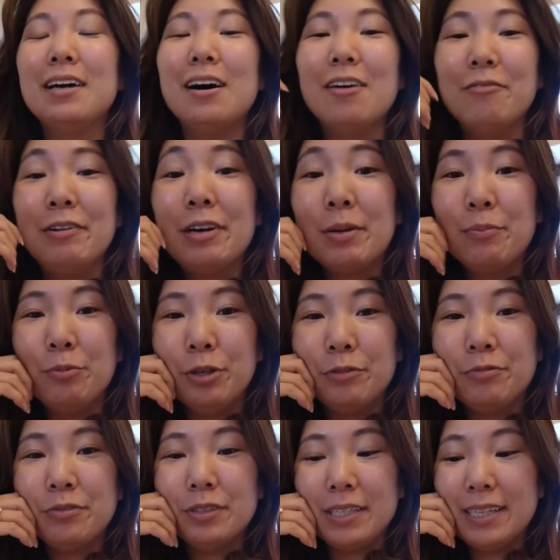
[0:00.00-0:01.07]
very
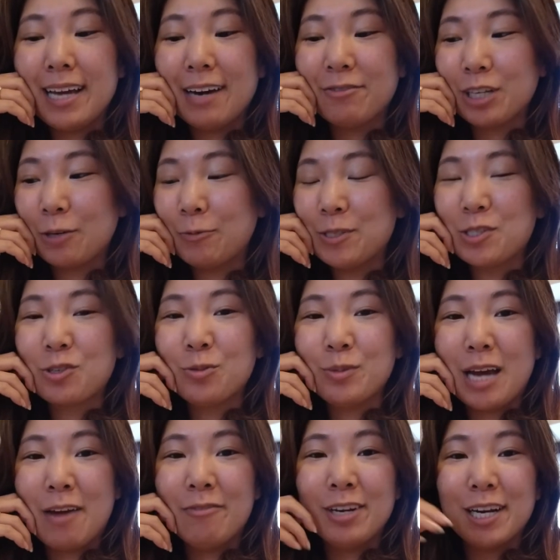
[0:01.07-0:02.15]
briefly after I went scuba
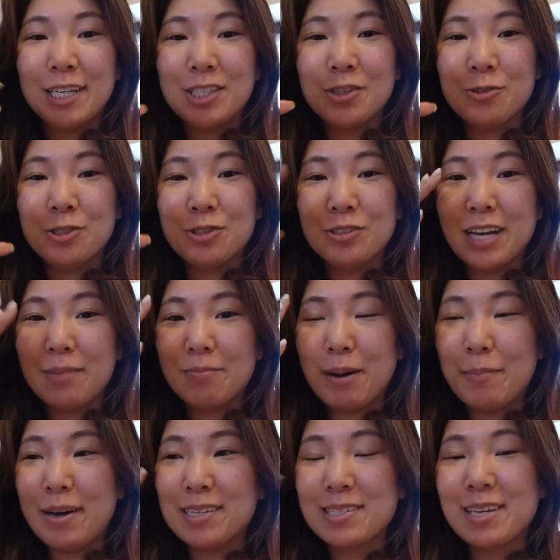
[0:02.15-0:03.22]
diving. I showed you that my
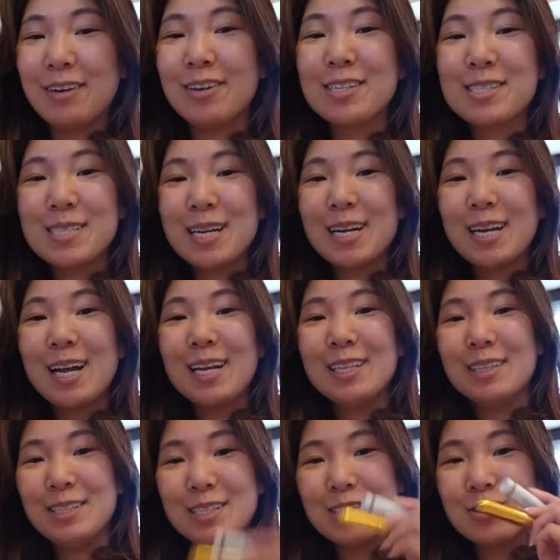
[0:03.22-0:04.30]
mascara stera, and
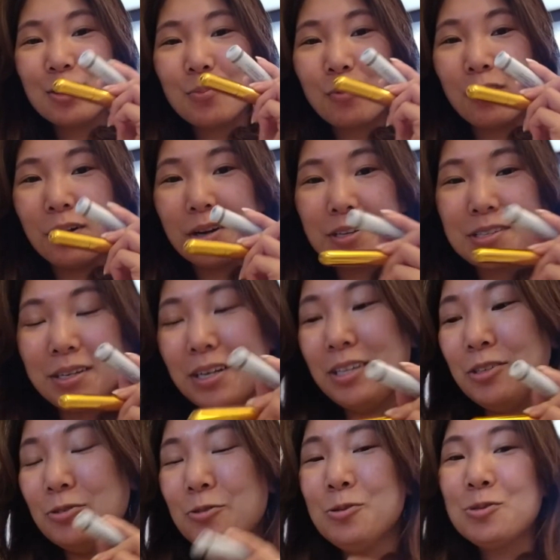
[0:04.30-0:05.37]
these are the products that I
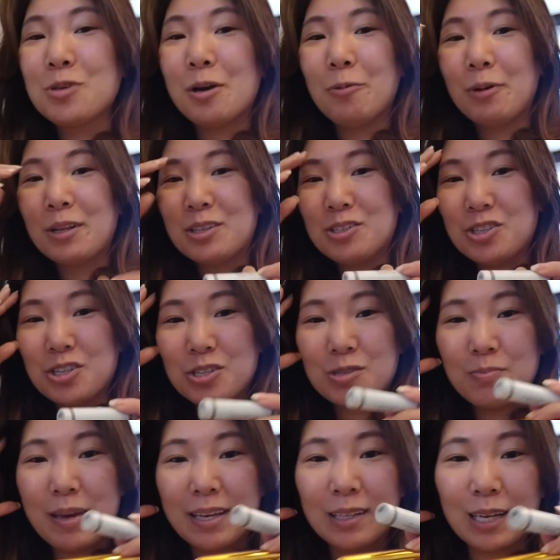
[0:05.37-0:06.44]
use, so I wanted to just
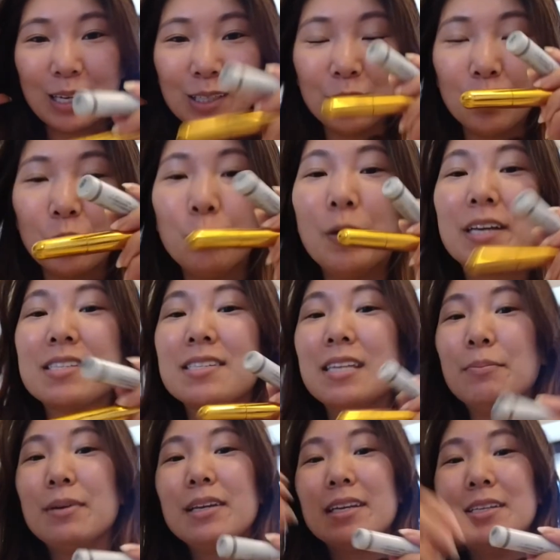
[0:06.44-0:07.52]
make like a little quick
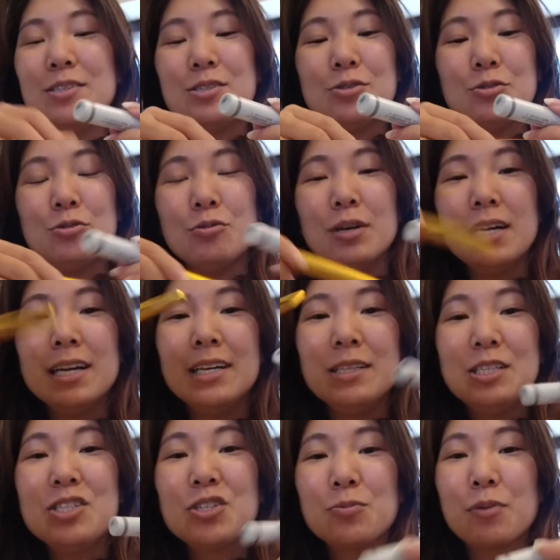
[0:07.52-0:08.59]
snippet into
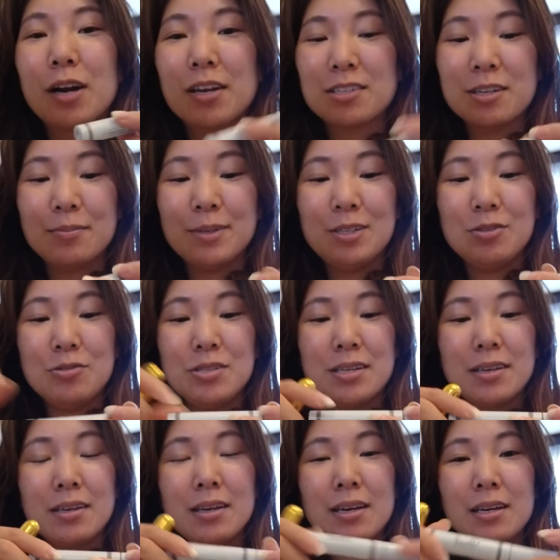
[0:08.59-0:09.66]
these two products that I've been
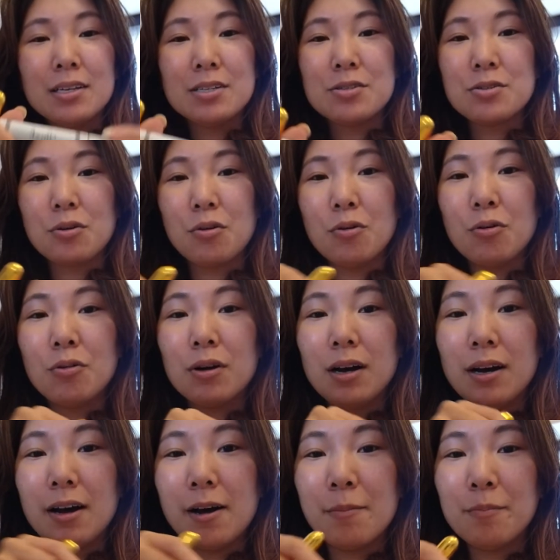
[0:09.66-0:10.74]
using. So
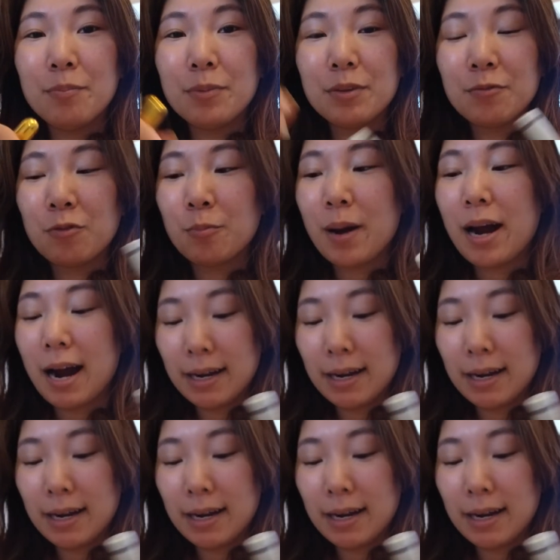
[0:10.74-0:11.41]
for my